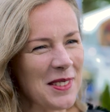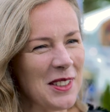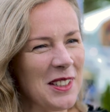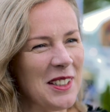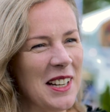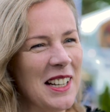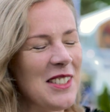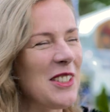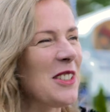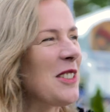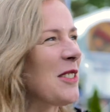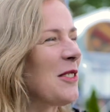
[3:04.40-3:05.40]
And I
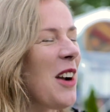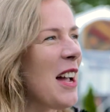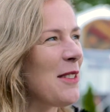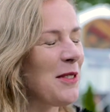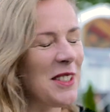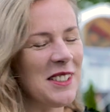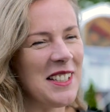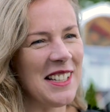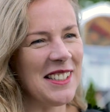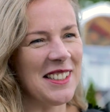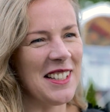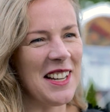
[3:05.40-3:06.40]
just arrived
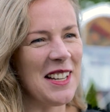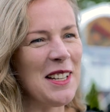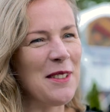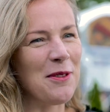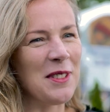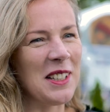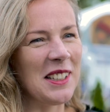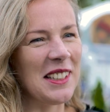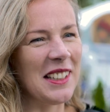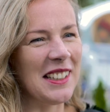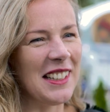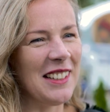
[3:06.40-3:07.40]
yesterday
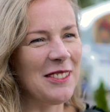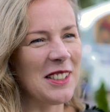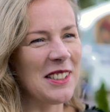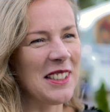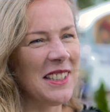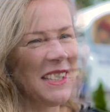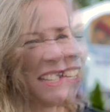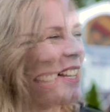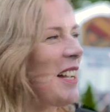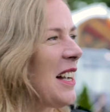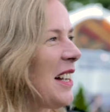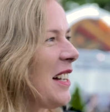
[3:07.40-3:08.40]
evening, and
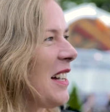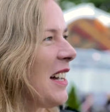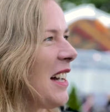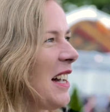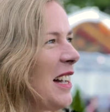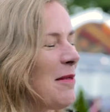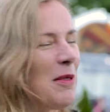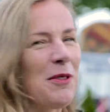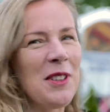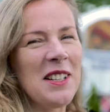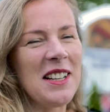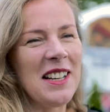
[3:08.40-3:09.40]
I'm
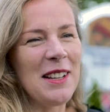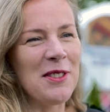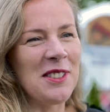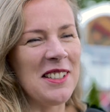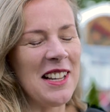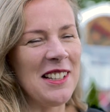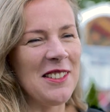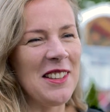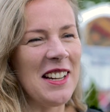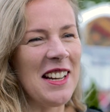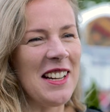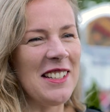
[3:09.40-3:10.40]
afraid I have to tell you
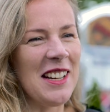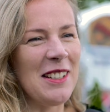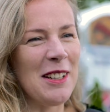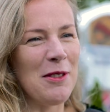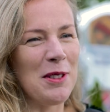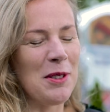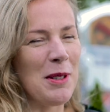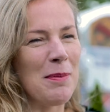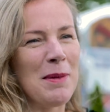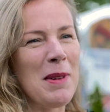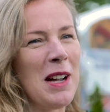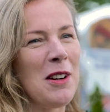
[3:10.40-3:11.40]
that I was in
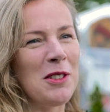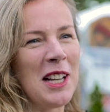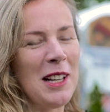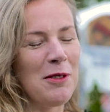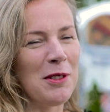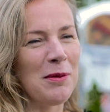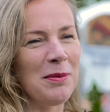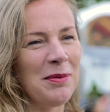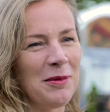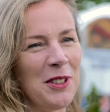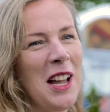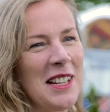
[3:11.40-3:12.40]
my hotel
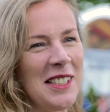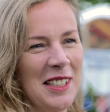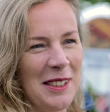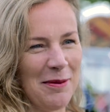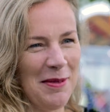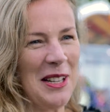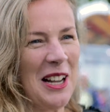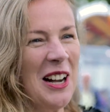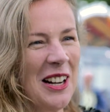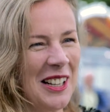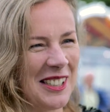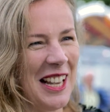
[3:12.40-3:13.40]
room writing,
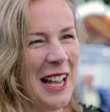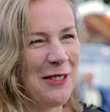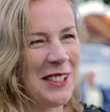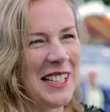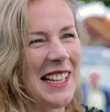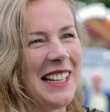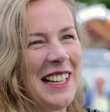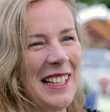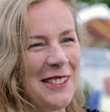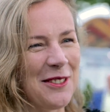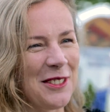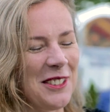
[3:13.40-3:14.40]
because I have a
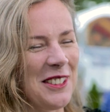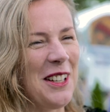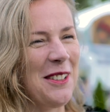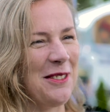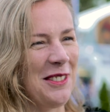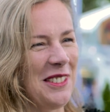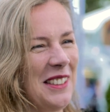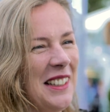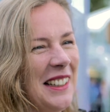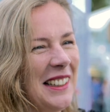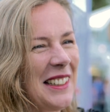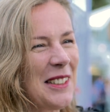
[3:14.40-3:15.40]
deadline for a novel.
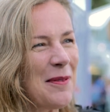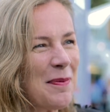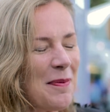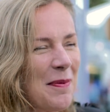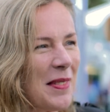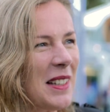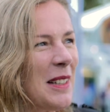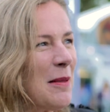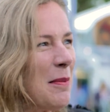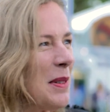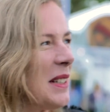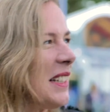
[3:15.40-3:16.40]

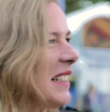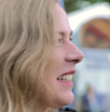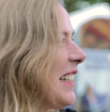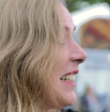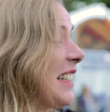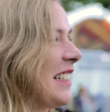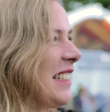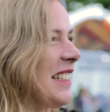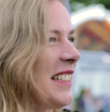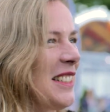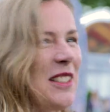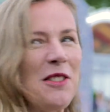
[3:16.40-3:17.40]
But it
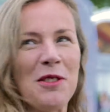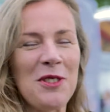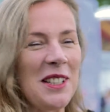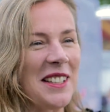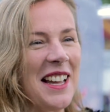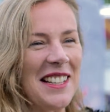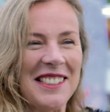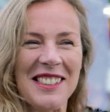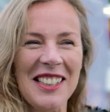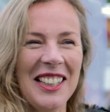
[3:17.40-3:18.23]
looks really nice.